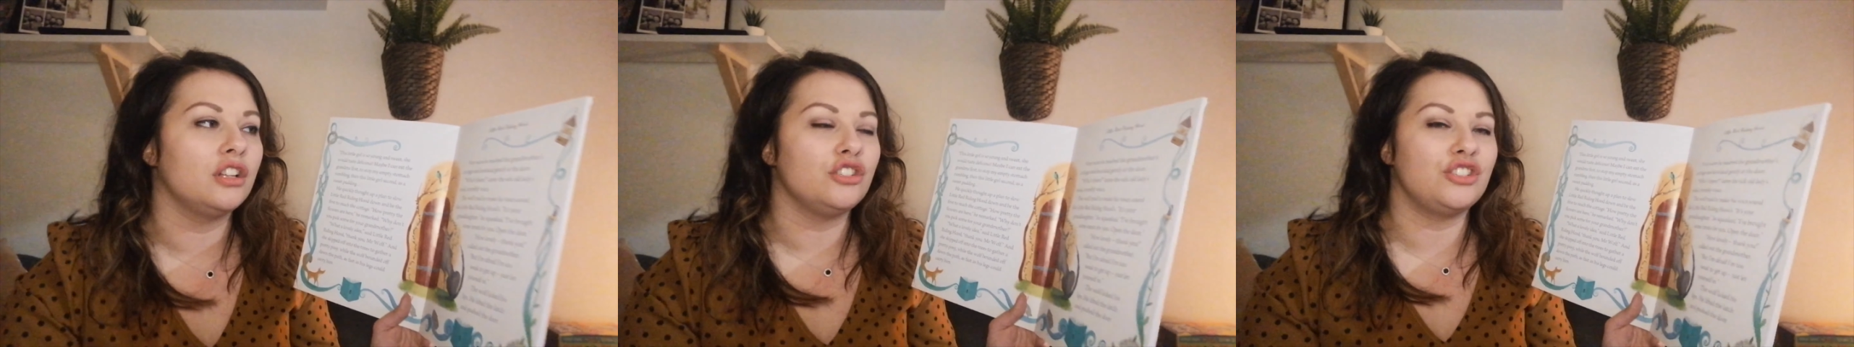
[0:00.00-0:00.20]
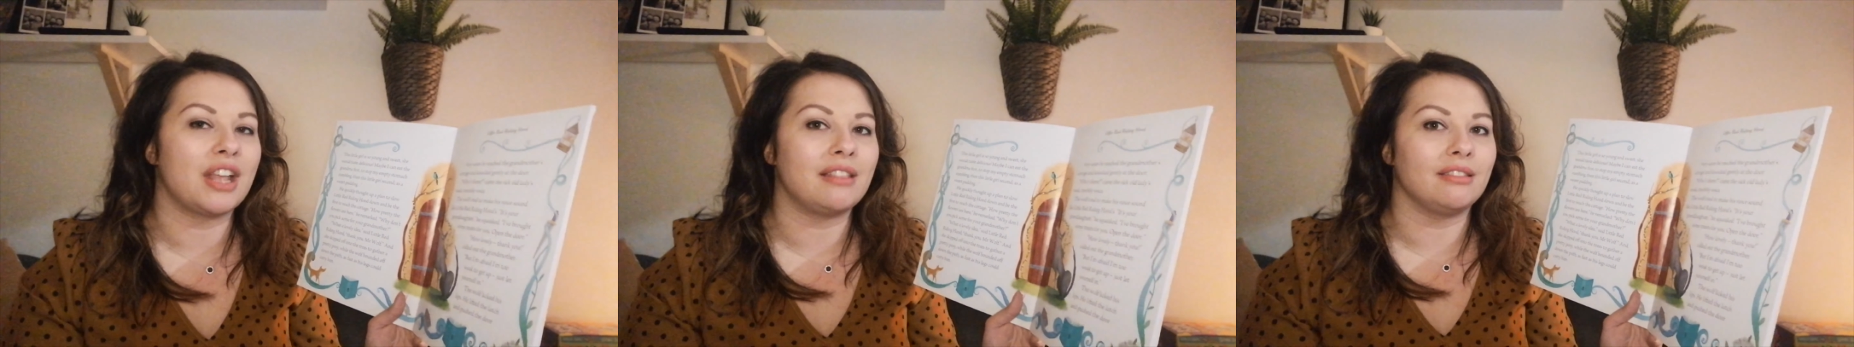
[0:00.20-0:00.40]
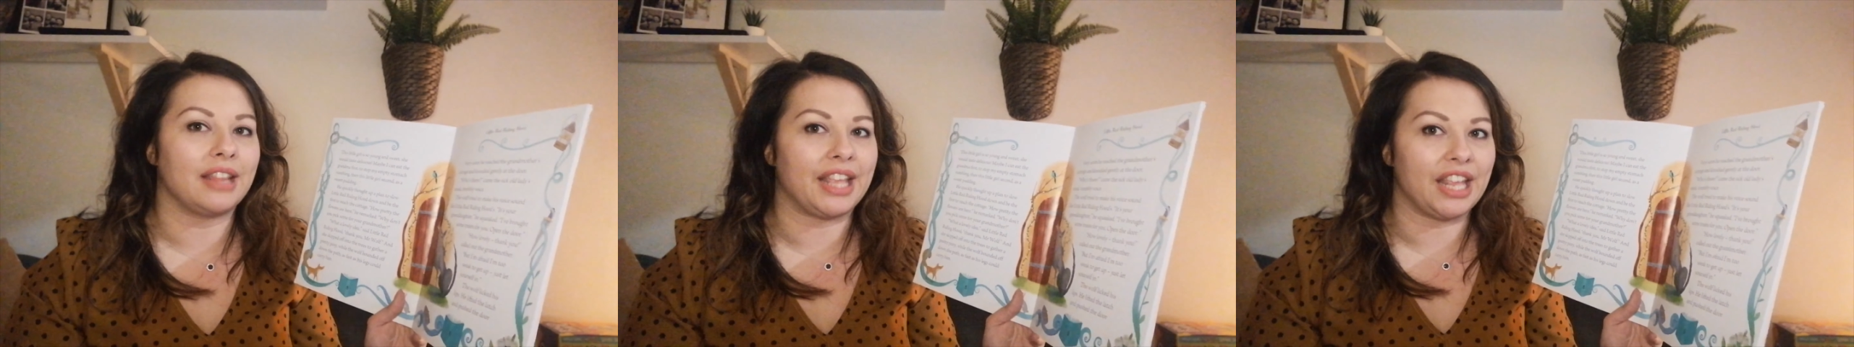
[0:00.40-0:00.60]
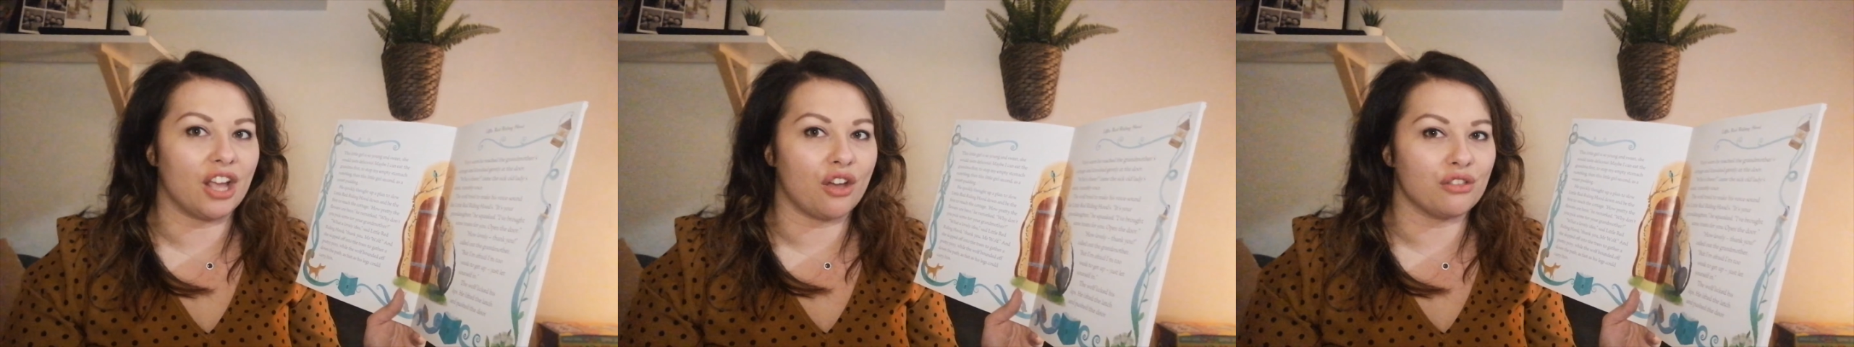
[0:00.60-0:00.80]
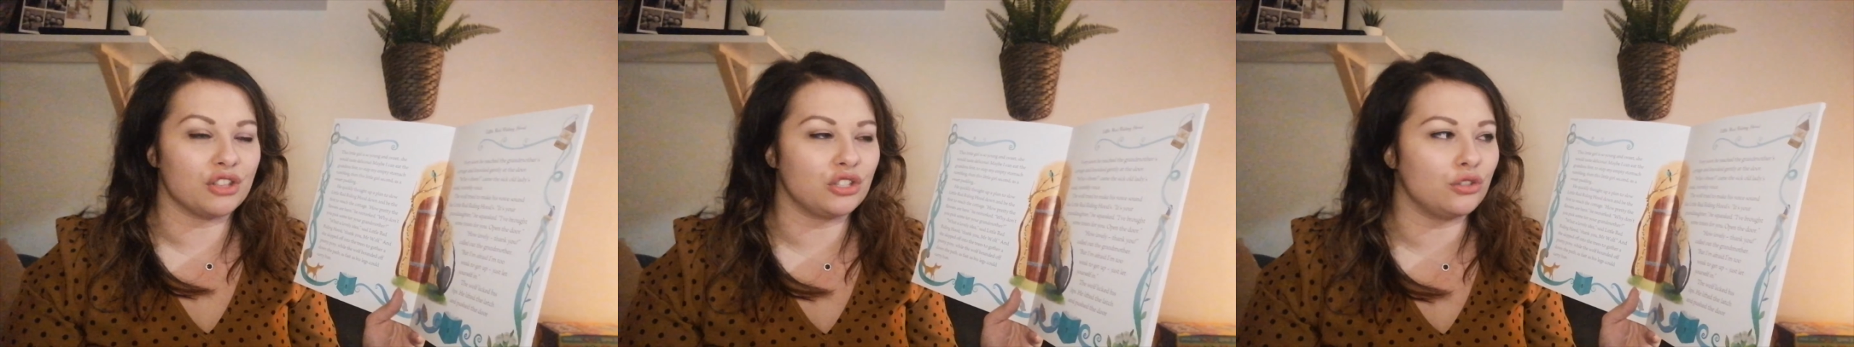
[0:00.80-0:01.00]
gently
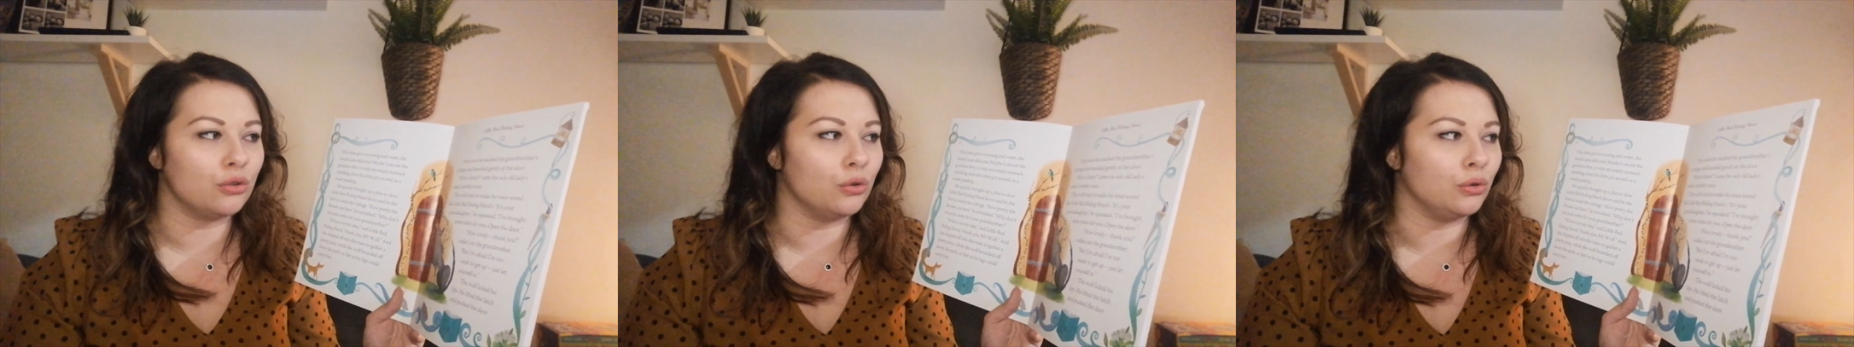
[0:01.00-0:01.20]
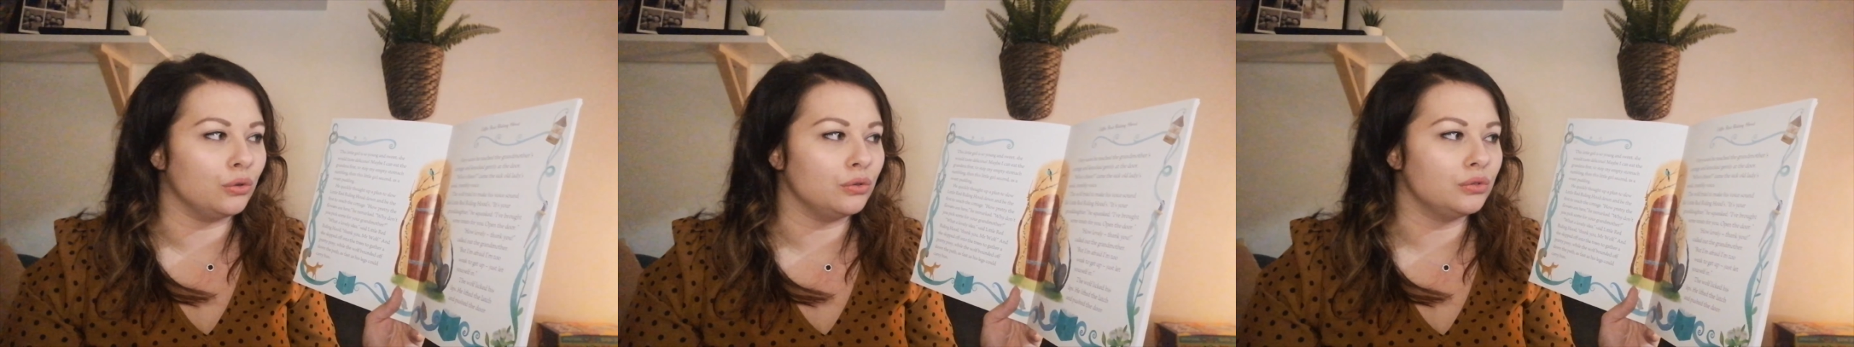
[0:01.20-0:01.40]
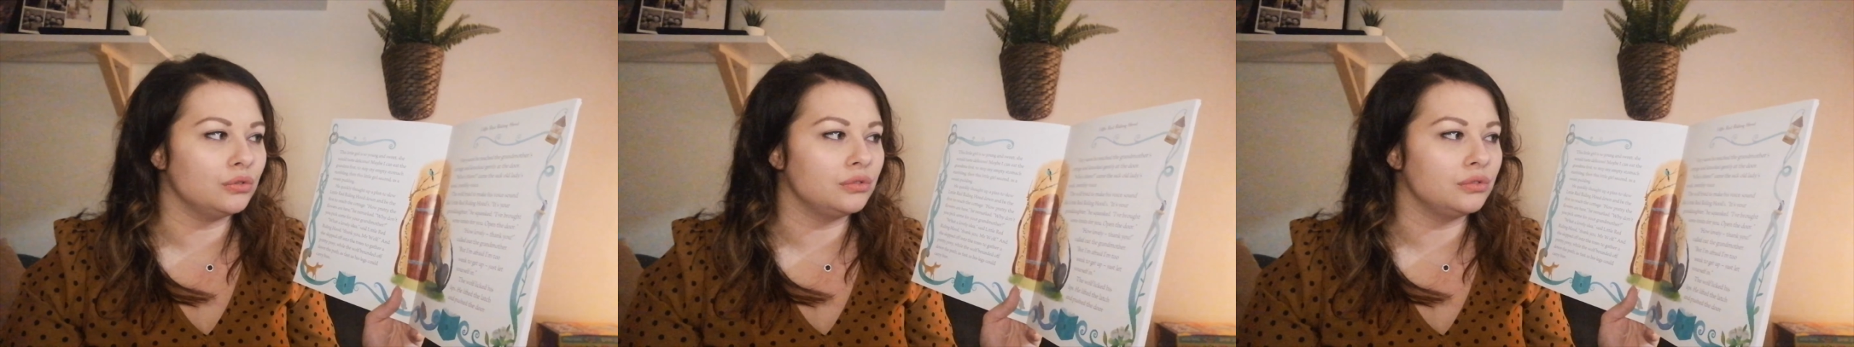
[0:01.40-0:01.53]
on the door.